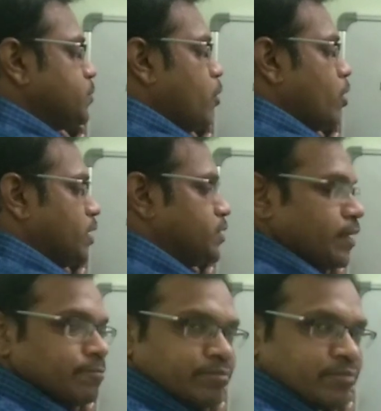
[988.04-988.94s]
small
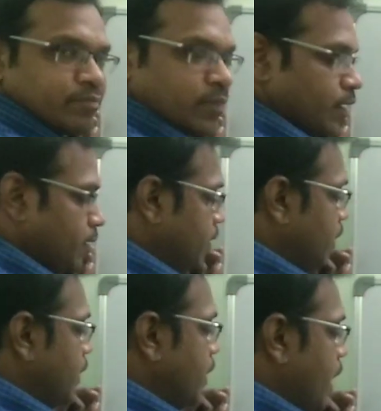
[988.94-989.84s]
region.
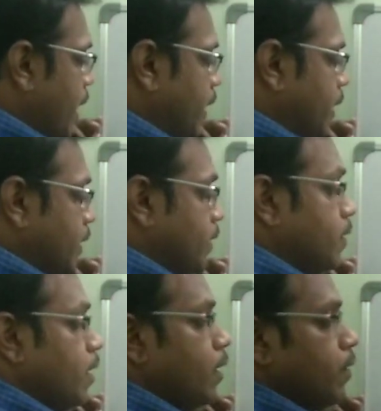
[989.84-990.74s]
And
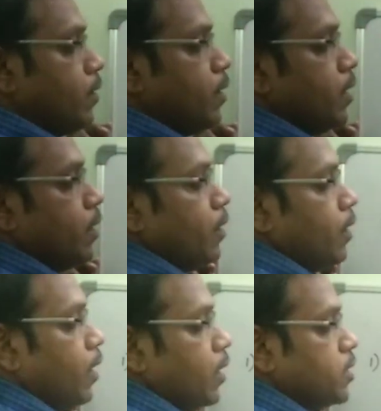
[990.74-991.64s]

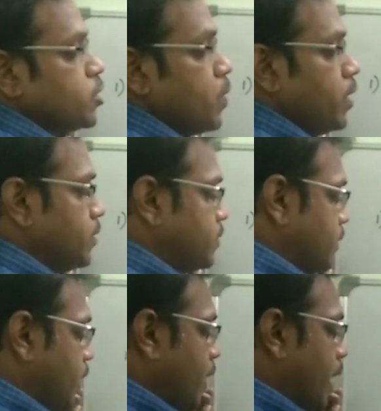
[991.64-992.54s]
this one
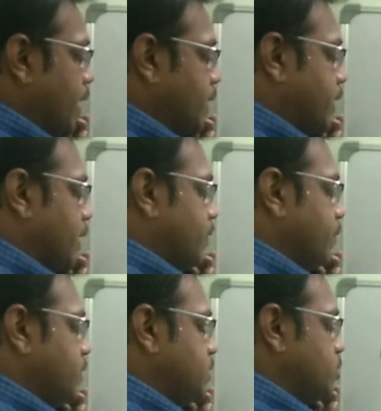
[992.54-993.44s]
is collector,
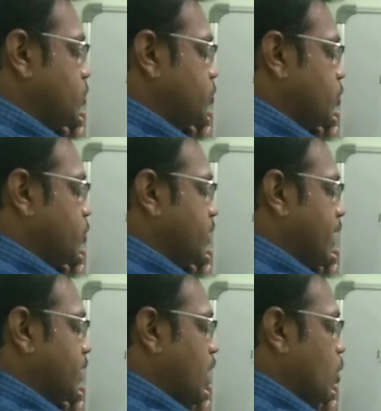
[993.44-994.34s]
which is used to
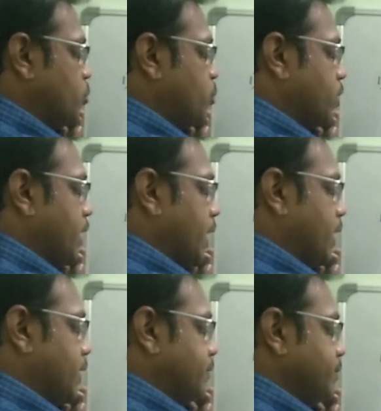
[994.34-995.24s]
get the output
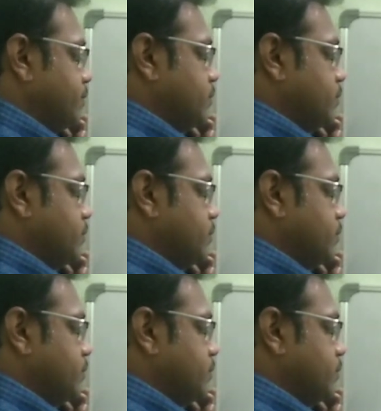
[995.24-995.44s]
current.